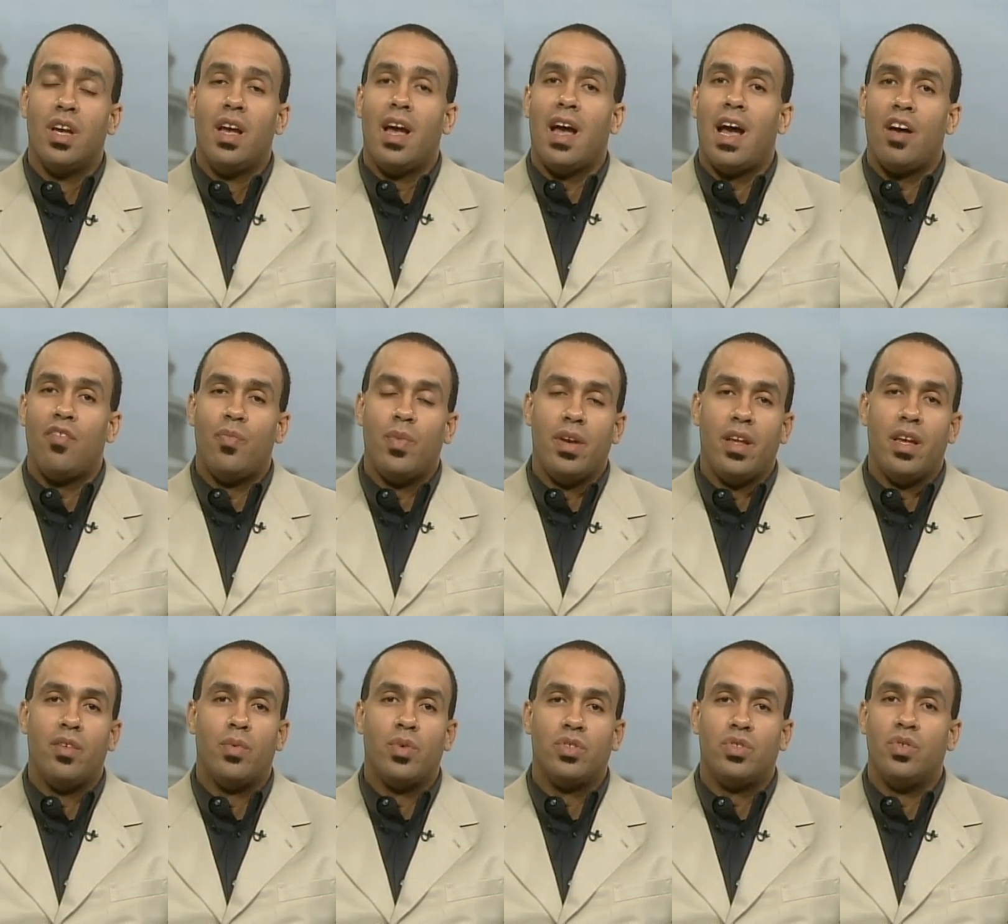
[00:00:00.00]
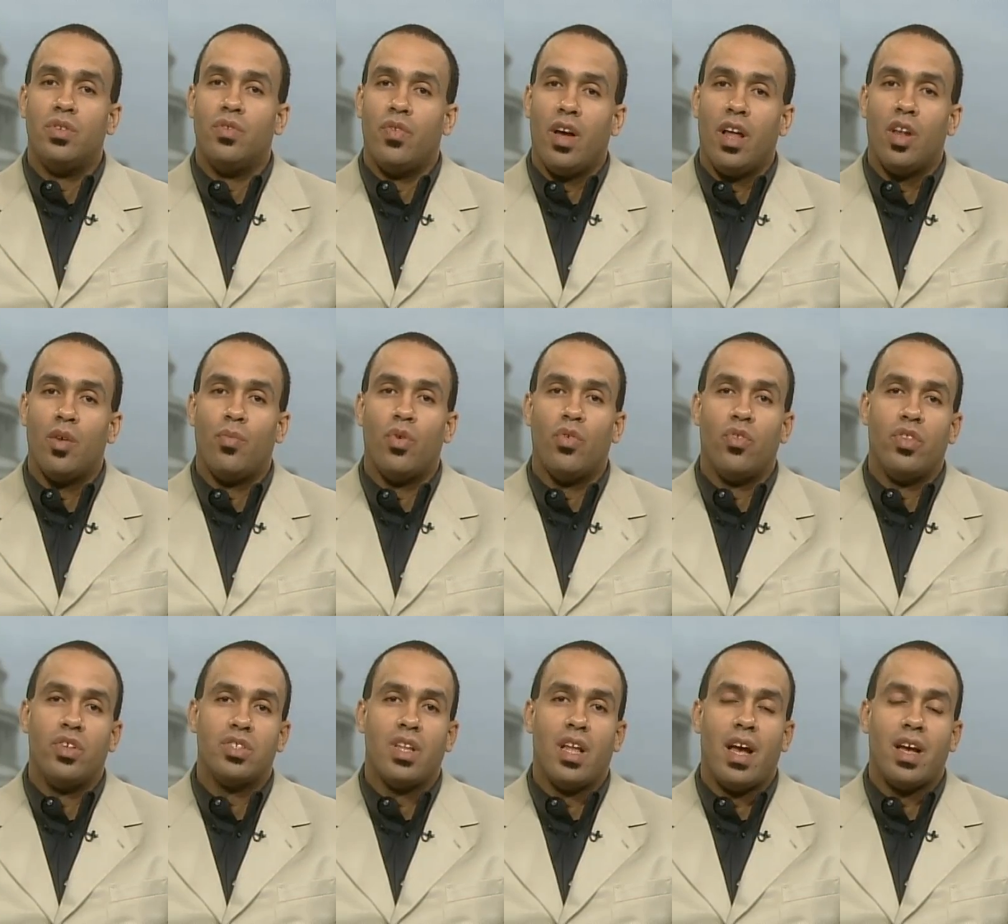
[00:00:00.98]
have been able to develop over
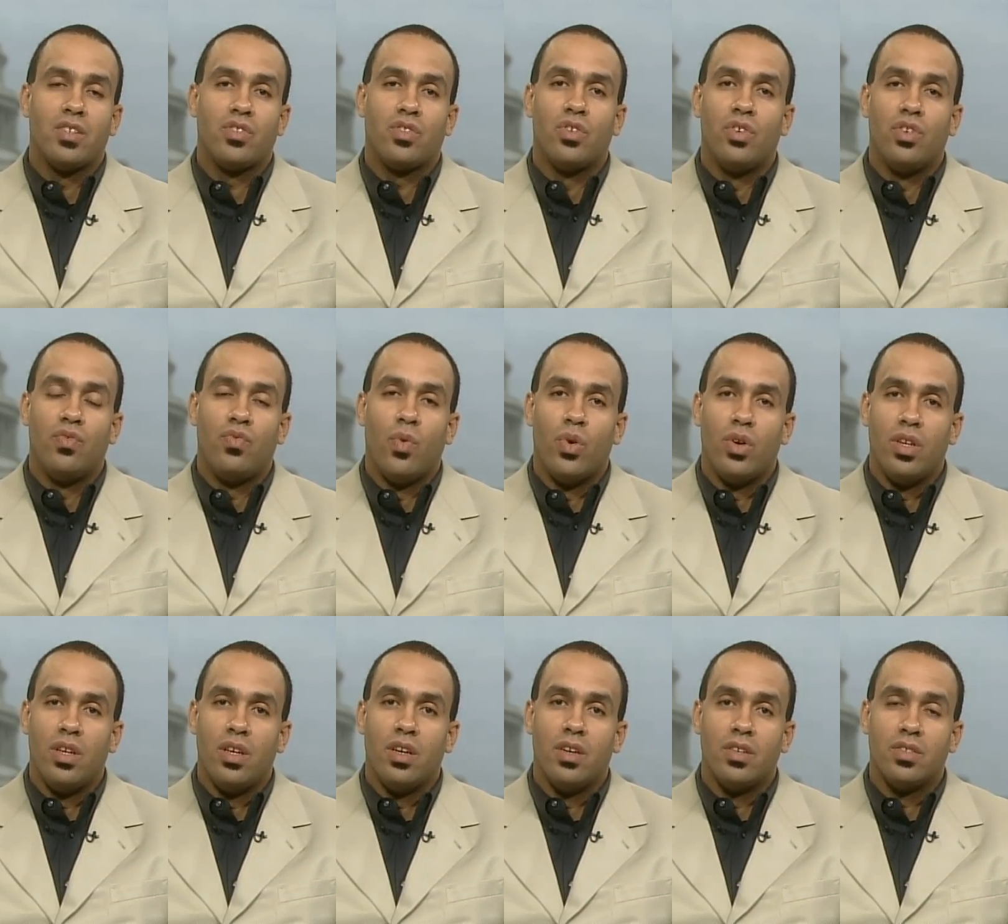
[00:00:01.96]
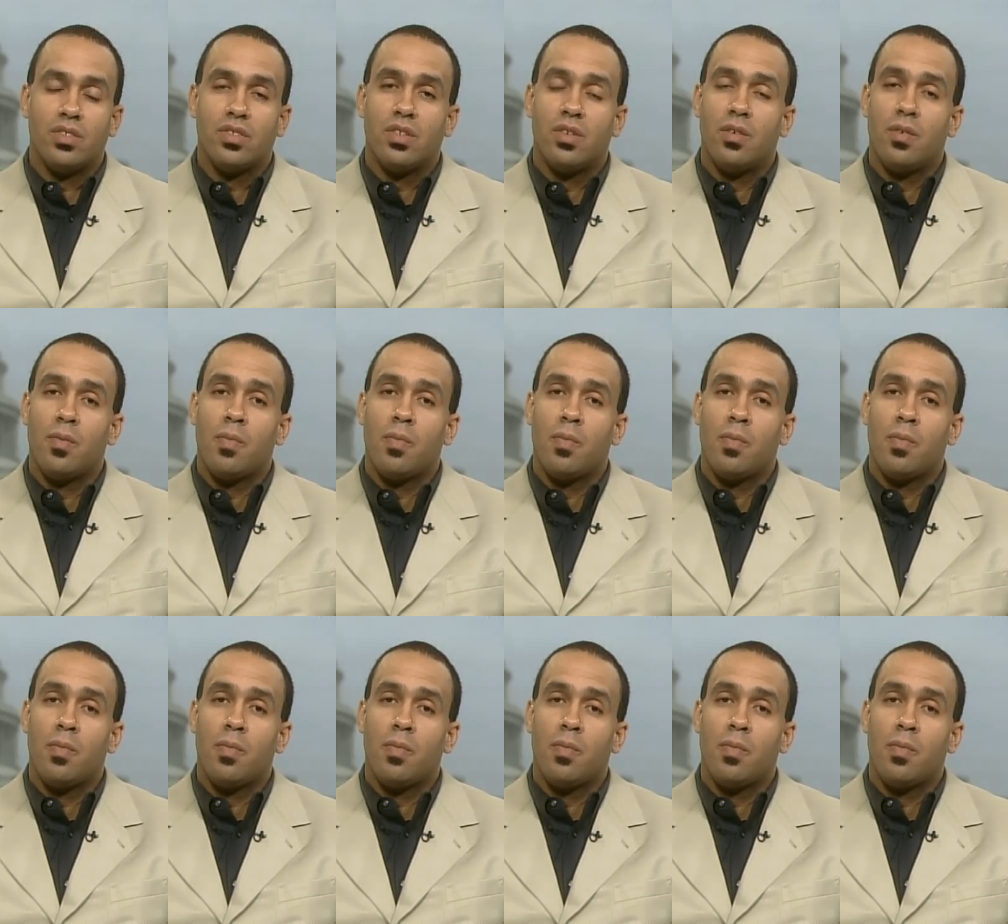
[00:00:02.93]
these last 30, 40 years.